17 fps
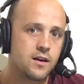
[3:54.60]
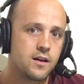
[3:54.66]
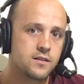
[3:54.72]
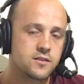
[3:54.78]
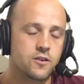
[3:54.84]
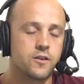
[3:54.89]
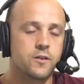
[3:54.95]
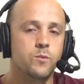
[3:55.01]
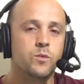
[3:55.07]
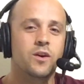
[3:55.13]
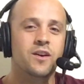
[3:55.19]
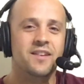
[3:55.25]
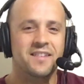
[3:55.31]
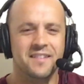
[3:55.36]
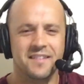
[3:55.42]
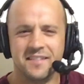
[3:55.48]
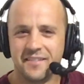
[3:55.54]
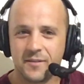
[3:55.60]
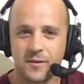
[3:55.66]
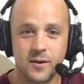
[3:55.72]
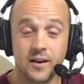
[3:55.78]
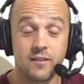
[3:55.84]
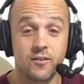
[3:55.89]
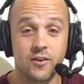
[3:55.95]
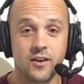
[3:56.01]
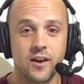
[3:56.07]
Sorry, we weren't
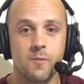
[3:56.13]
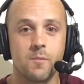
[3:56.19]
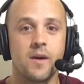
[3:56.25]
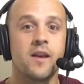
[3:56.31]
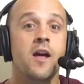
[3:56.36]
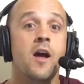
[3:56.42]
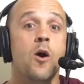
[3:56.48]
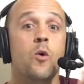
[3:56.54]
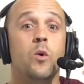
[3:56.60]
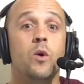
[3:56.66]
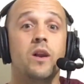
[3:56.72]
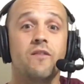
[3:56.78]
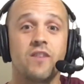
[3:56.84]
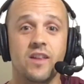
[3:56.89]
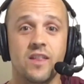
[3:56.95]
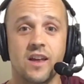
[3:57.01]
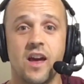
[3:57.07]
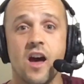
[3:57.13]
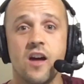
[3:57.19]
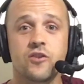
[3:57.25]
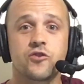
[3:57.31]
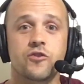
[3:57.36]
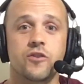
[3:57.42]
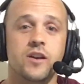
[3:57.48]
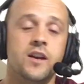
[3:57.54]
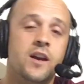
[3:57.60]
living on a compound. We were living in the
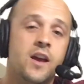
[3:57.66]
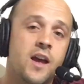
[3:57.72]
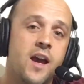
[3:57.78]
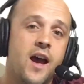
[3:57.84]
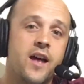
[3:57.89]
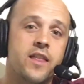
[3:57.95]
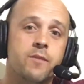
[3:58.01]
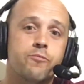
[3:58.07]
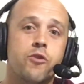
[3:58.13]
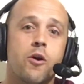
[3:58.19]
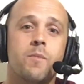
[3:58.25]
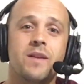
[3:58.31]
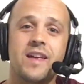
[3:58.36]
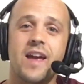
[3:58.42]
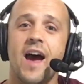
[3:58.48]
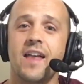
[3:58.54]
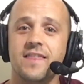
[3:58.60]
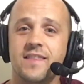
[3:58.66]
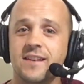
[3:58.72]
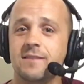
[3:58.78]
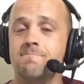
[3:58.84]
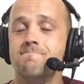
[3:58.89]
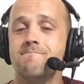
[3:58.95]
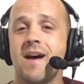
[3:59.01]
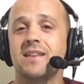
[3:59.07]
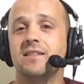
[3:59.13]
country, and the property had this
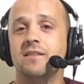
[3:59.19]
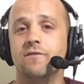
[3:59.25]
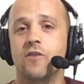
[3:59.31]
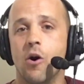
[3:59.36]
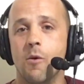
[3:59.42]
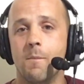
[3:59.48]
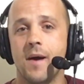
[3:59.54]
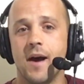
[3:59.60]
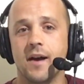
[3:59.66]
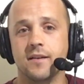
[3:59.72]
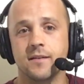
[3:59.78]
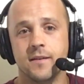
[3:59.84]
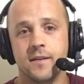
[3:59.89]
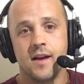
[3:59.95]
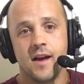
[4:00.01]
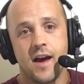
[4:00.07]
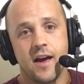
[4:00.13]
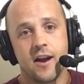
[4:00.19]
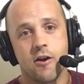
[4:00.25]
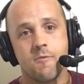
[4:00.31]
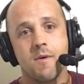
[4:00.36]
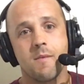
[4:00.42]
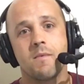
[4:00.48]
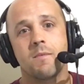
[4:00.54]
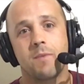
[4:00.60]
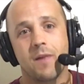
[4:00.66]
massive compound. And I
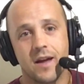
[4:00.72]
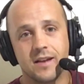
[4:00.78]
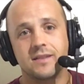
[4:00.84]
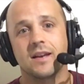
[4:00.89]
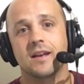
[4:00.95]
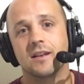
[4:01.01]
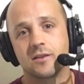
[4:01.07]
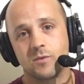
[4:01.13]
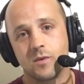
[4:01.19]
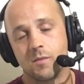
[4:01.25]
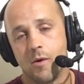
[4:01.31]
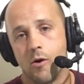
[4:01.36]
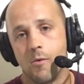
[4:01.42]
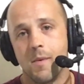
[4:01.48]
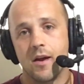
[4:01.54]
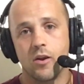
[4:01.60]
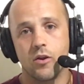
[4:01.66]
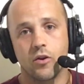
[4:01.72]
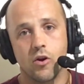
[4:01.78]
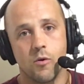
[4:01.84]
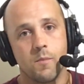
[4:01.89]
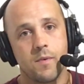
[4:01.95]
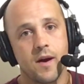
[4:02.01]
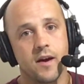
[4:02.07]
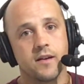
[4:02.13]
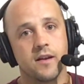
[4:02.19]
remember playing tennis with my old man on the
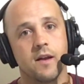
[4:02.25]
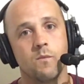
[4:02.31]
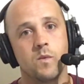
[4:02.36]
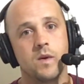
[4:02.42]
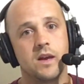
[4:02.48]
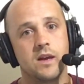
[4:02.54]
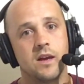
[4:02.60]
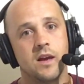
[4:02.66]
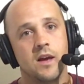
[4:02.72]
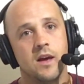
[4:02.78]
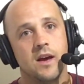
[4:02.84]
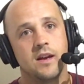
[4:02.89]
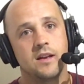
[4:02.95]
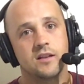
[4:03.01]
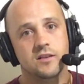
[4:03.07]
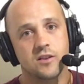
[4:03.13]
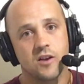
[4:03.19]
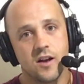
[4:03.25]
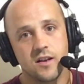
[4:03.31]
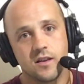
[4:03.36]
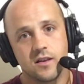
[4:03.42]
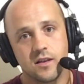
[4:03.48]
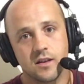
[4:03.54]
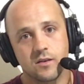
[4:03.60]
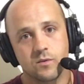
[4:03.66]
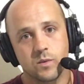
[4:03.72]
compound, and he
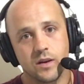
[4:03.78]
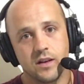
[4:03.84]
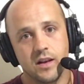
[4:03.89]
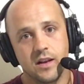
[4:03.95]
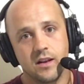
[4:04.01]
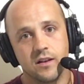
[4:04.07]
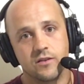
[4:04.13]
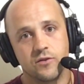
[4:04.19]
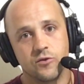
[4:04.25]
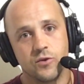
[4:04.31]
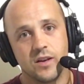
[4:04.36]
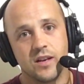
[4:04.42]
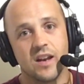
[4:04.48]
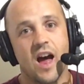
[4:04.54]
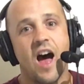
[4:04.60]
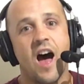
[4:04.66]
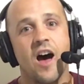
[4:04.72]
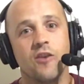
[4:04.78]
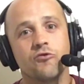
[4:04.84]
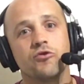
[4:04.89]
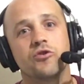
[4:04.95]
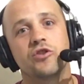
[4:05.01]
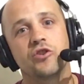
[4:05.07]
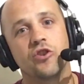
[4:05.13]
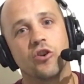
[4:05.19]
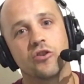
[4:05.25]
decided that we needed to hit
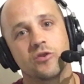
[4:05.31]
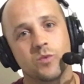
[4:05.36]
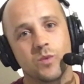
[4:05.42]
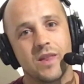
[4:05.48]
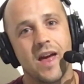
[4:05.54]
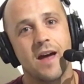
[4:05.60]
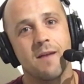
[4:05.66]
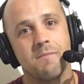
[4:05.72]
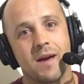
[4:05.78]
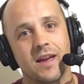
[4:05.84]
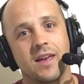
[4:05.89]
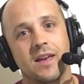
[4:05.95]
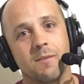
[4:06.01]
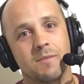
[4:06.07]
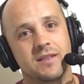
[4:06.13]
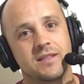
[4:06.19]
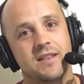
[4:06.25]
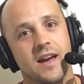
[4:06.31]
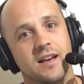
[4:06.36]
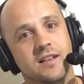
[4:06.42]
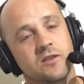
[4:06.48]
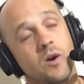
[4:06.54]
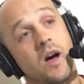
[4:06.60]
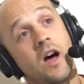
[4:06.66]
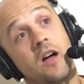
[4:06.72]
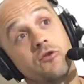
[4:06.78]
100 shots without making a mistake.
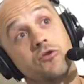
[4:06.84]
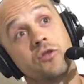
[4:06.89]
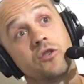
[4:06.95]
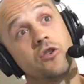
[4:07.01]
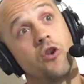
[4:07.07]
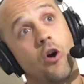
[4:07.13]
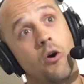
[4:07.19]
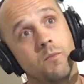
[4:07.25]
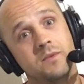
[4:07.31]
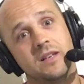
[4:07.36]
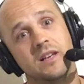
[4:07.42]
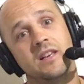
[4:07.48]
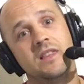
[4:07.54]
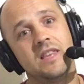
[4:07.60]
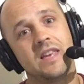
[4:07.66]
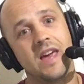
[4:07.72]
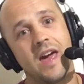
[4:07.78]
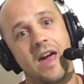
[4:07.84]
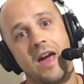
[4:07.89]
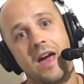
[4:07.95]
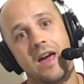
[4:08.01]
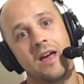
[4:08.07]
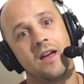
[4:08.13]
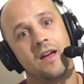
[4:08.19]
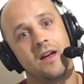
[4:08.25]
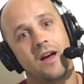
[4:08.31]
So 100 lobs in the
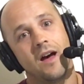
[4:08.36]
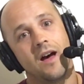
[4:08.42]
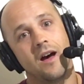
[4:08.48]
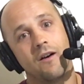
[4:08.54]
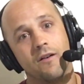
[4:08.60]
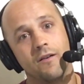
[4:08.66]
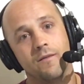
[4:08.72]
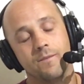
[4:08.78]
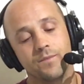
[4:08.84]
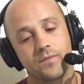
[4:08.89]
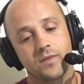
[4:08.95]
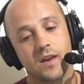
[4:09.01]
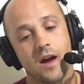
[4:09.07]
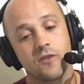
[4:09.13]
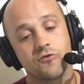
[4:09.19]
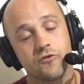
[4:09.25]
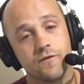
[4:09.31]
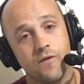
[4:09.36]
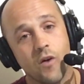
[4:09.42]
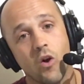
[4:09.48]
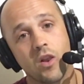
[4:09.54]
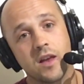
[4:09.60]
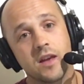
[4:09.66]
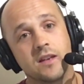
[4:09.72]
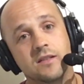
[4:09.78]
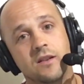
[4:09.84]
air, 100
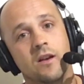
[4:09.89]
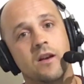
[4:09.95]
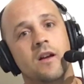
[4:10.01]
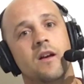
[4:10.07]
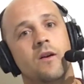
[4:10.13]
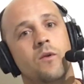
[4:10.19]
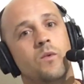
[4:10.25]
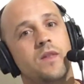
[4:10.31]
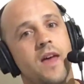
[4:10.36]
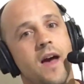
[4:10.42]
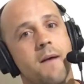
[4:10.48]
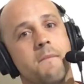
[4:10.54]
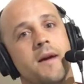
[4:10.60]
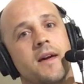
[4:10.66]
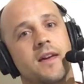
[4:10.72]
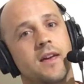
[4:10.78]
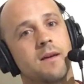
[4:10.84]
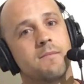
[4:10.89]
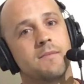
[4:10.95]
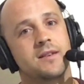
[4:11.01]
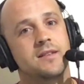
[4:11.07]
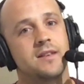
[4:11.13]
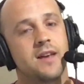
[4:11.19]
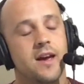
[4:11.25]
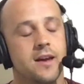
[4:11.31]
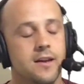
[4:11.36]
volleys without making a
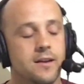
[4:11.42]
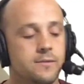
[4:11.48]
mistake.